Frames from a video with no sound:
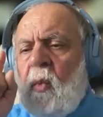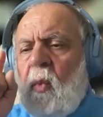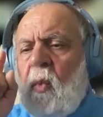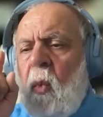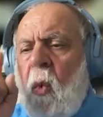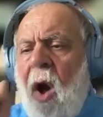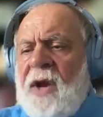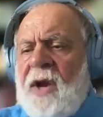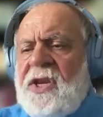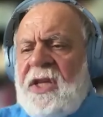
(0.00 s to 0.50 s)

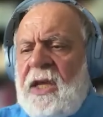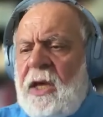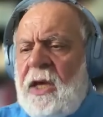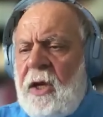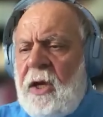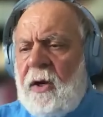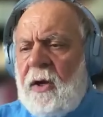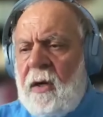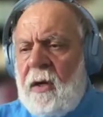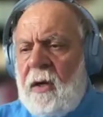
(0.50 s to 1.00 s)
1
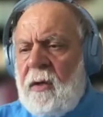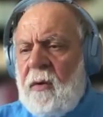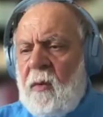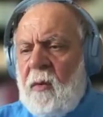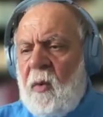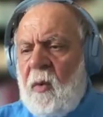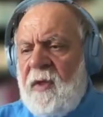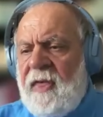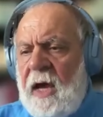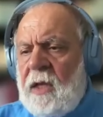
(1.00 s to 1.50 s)
year
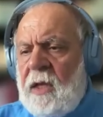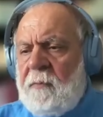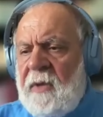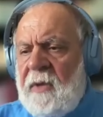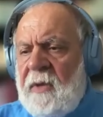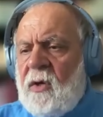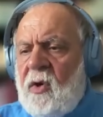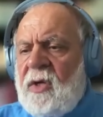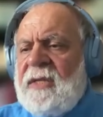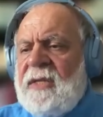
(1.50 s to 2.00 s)
without
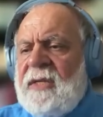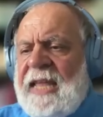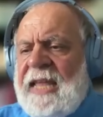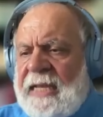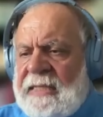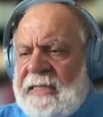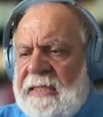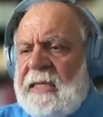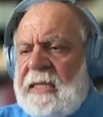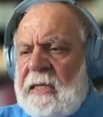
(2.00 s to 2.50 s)
being
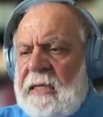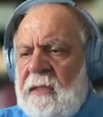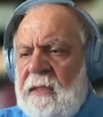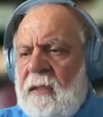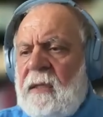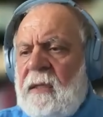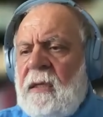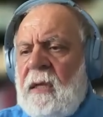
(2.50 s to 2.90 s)
contested